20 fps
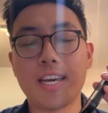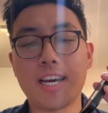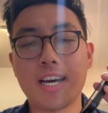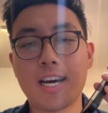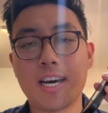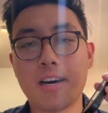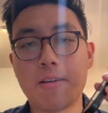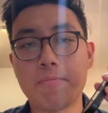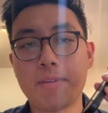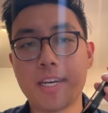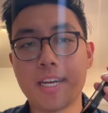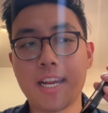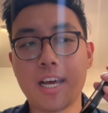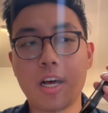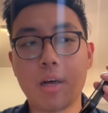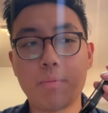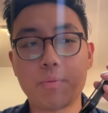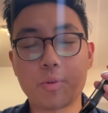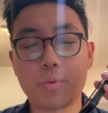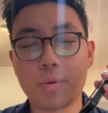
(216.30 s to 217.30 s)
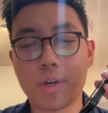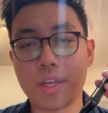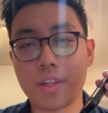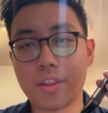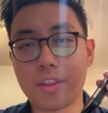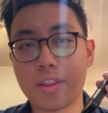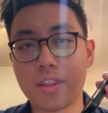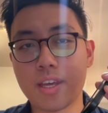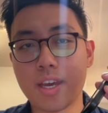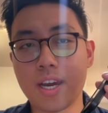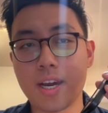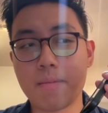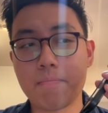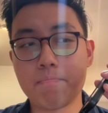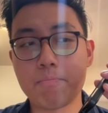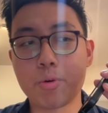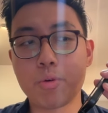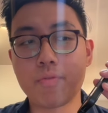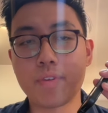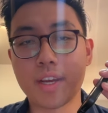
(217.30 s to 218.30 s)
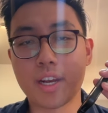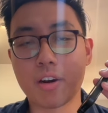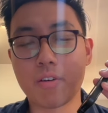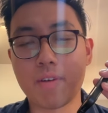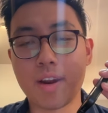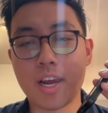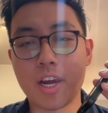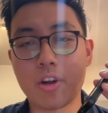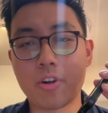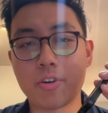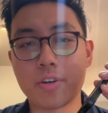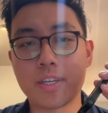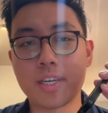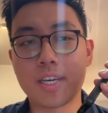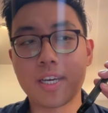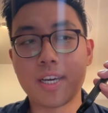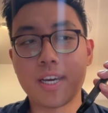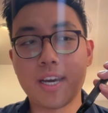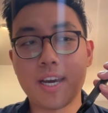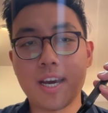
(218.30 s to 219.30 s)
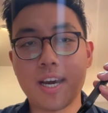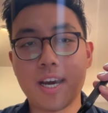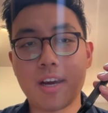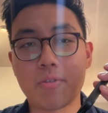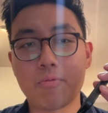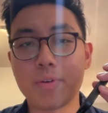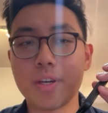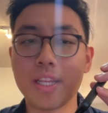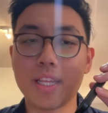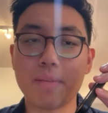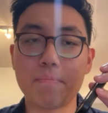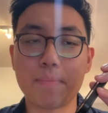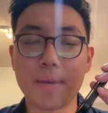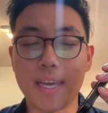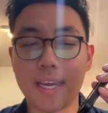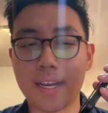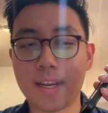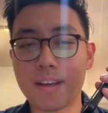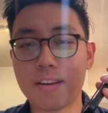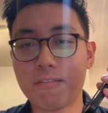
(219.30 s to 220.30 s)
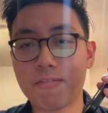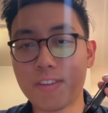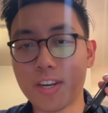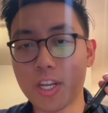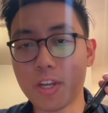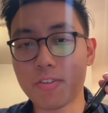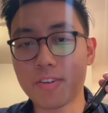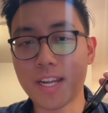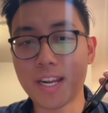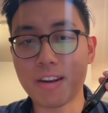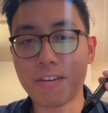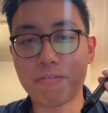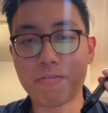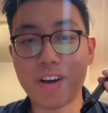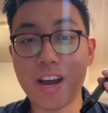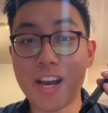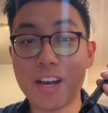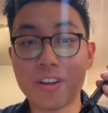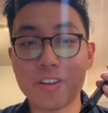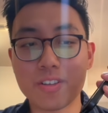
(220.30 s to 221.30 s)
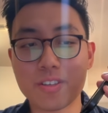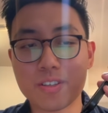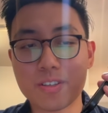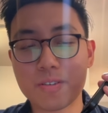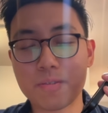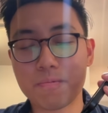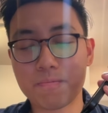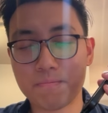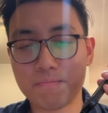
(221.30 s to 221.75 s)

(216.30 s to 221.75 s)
And it helped with moving around really big video data files.